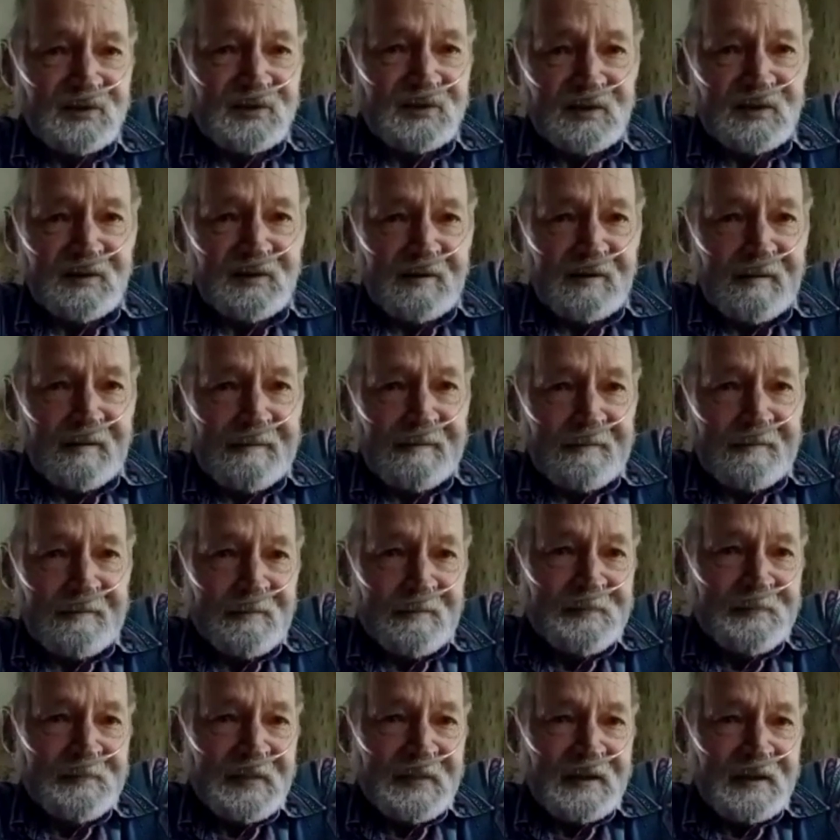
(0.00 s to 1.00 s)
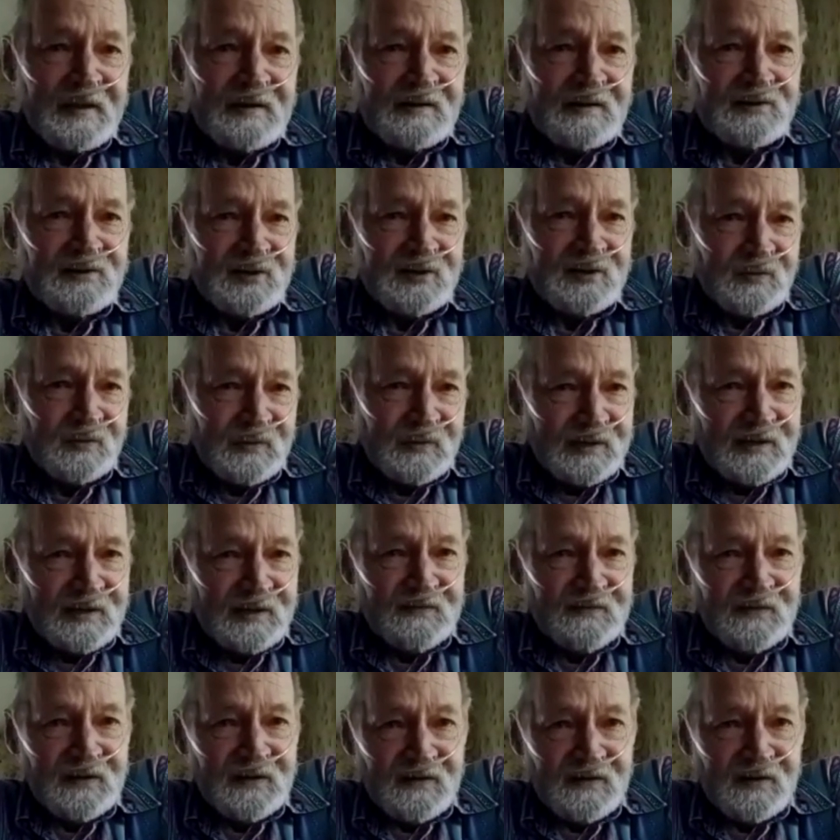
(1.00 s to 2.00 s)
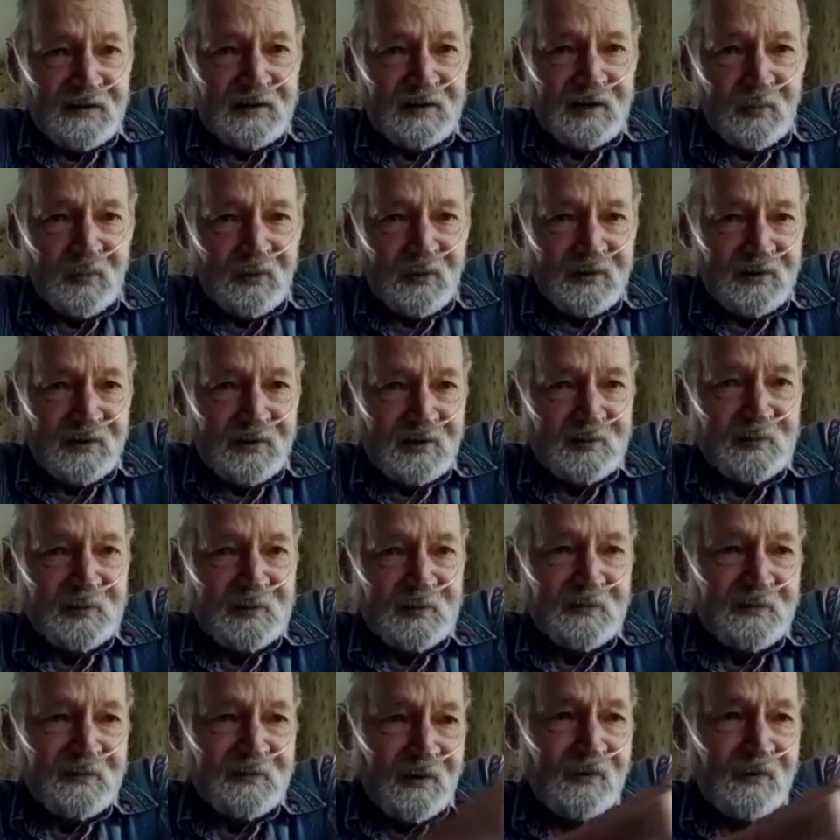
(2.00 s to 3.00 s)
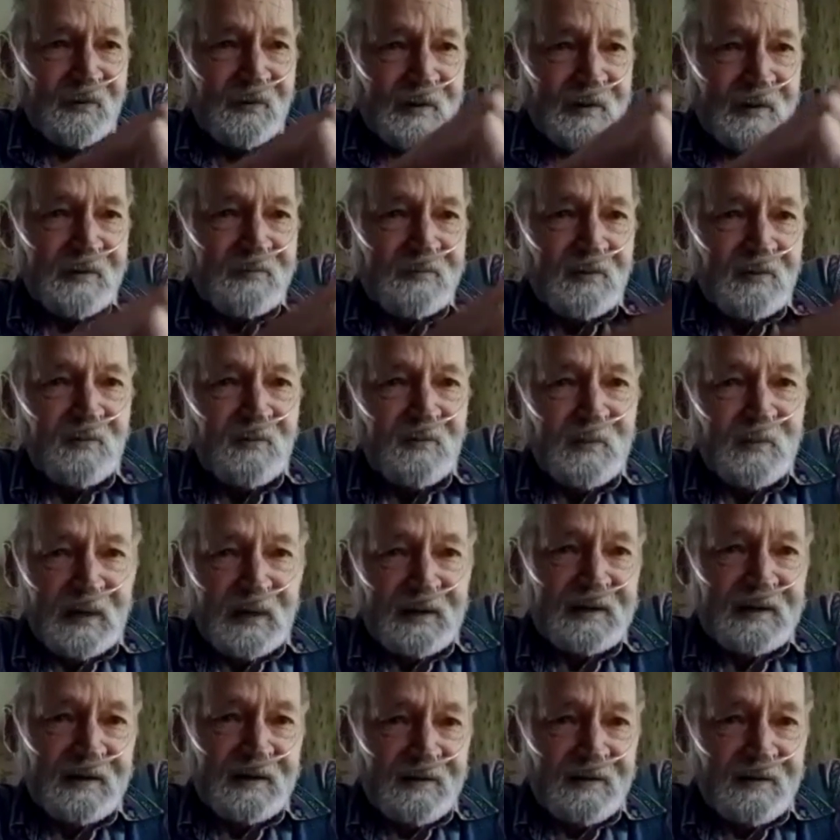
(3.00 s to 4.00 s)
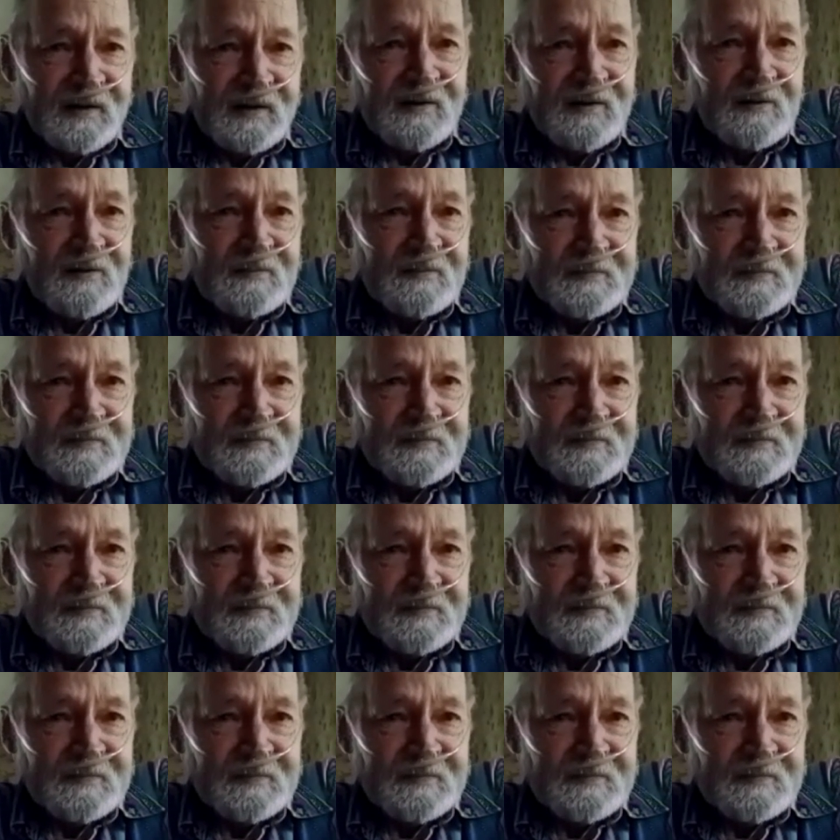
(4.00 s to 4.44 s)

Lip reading: there. And so we lived there a couple of years before we moved back down here.